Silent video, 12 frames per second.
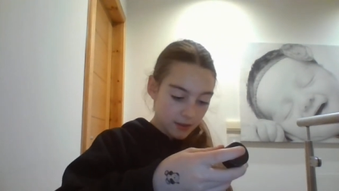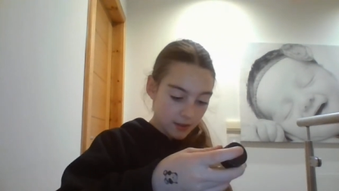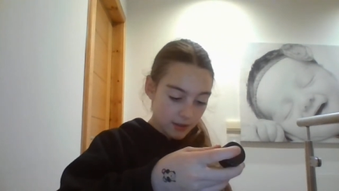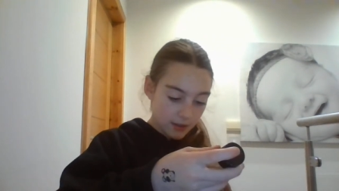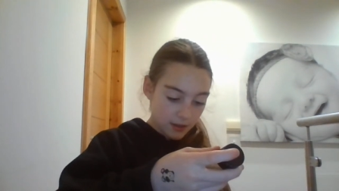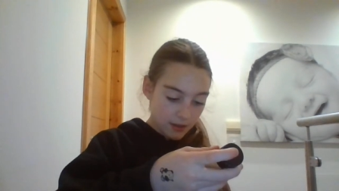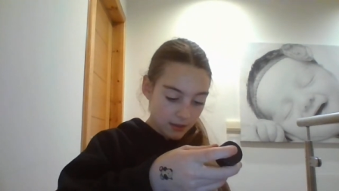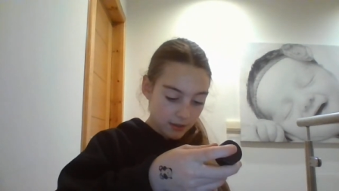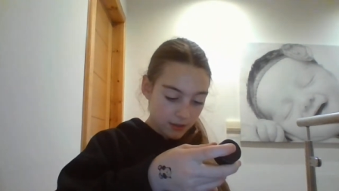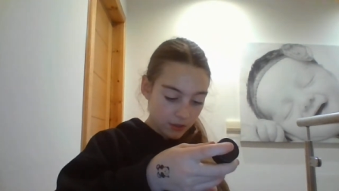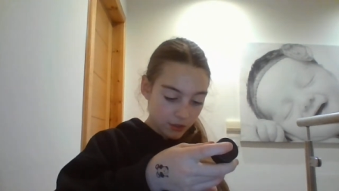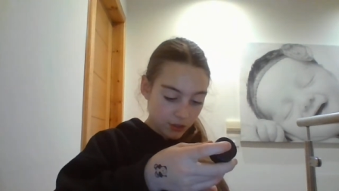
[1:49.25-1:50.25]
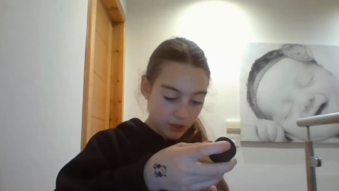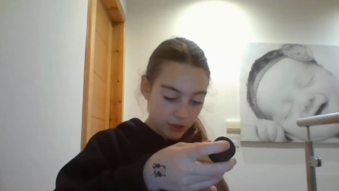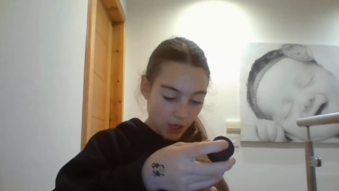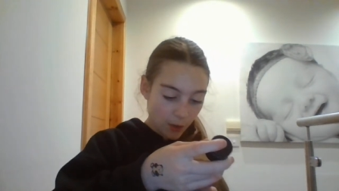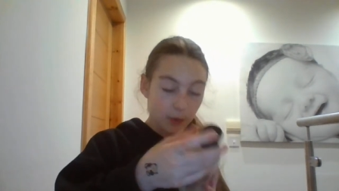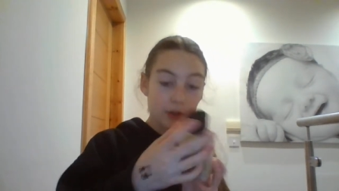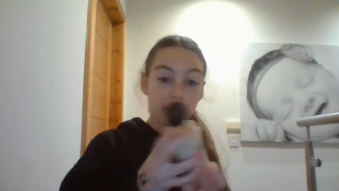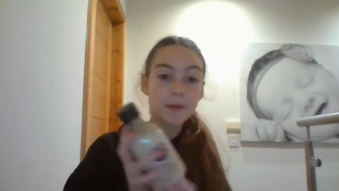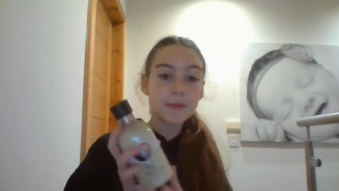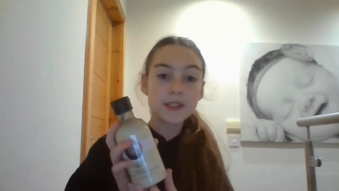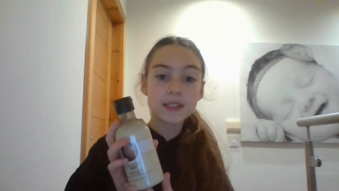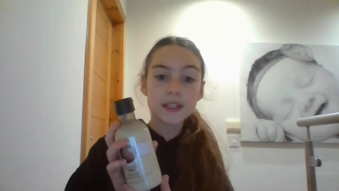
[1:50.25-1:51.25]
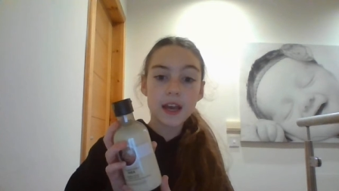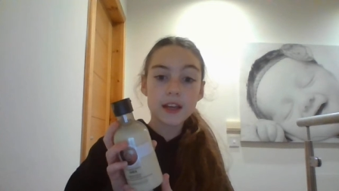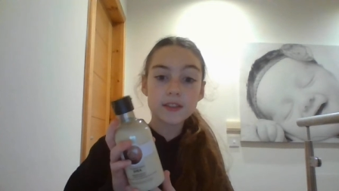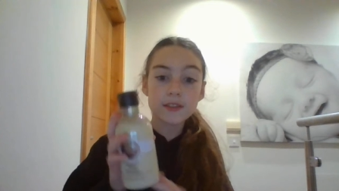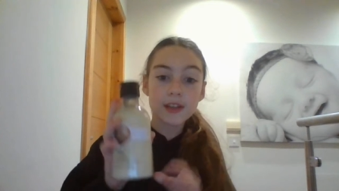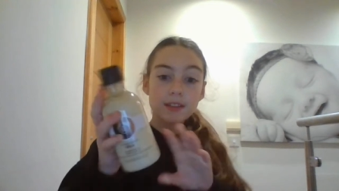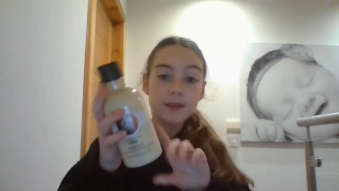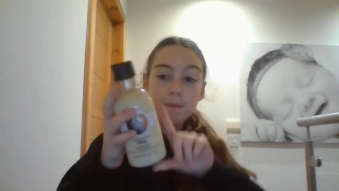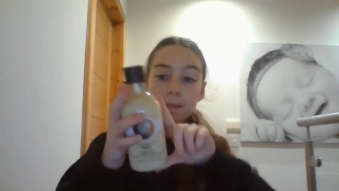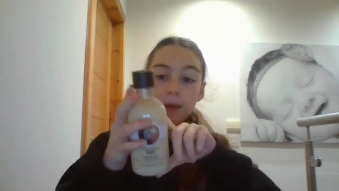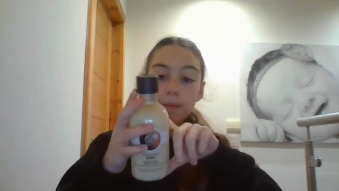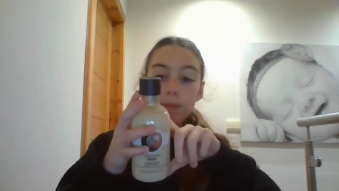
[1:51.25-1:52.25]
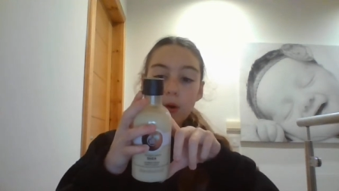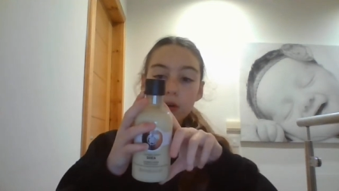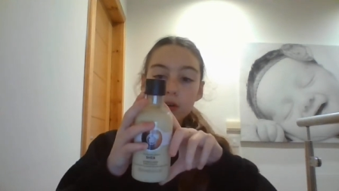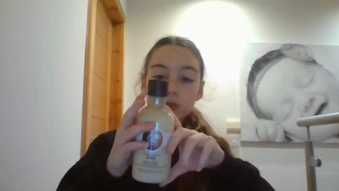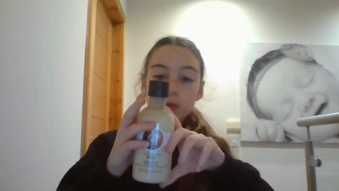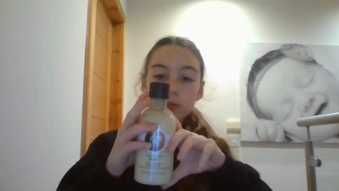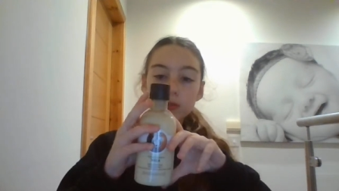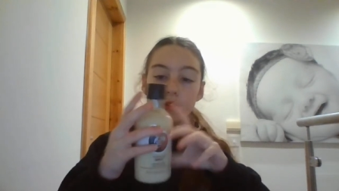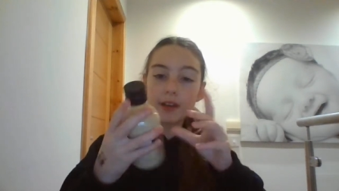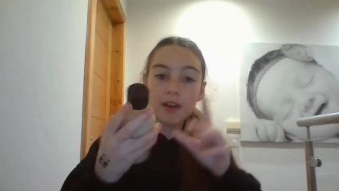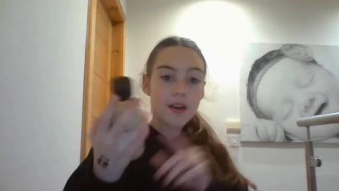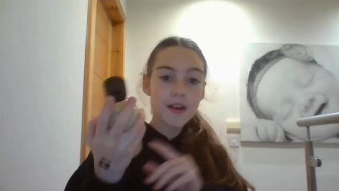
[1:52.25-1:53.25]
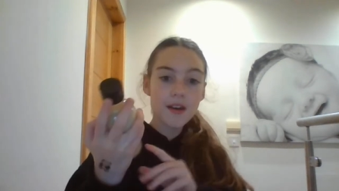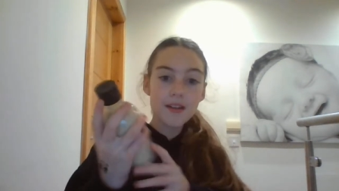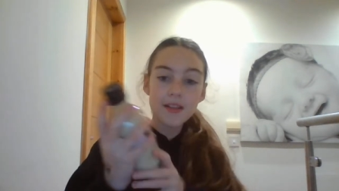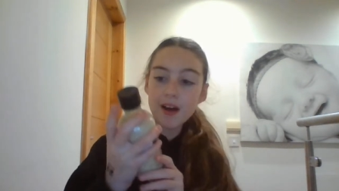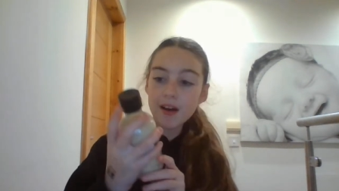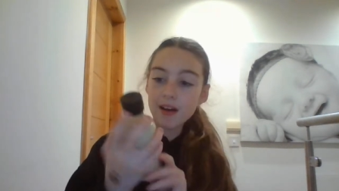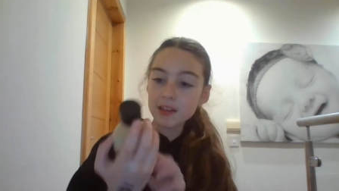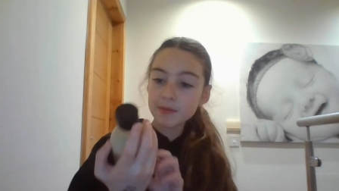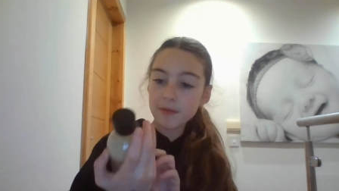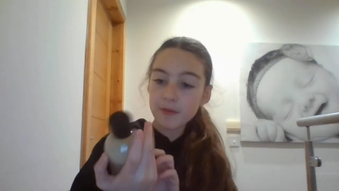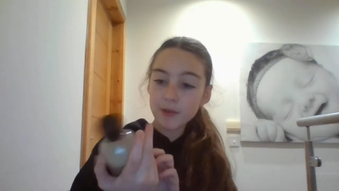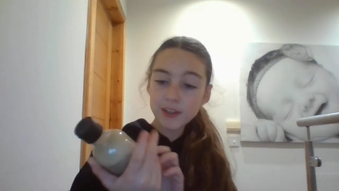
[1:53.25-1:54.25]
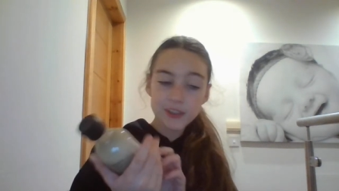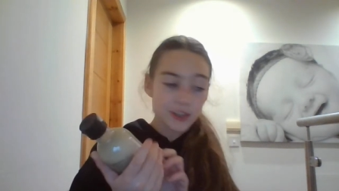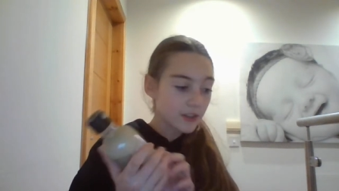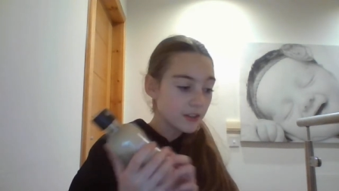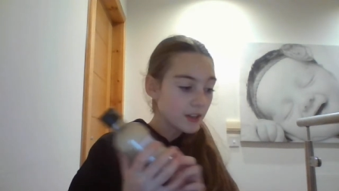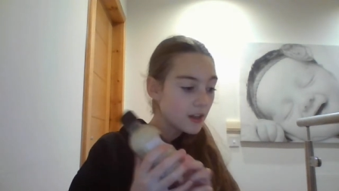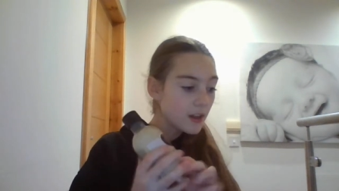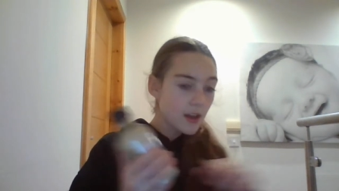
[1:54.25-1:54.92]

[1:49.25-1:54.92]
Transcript: This is shower cream. Yes, that's a big bottle as well. So like, that lasts me for ages.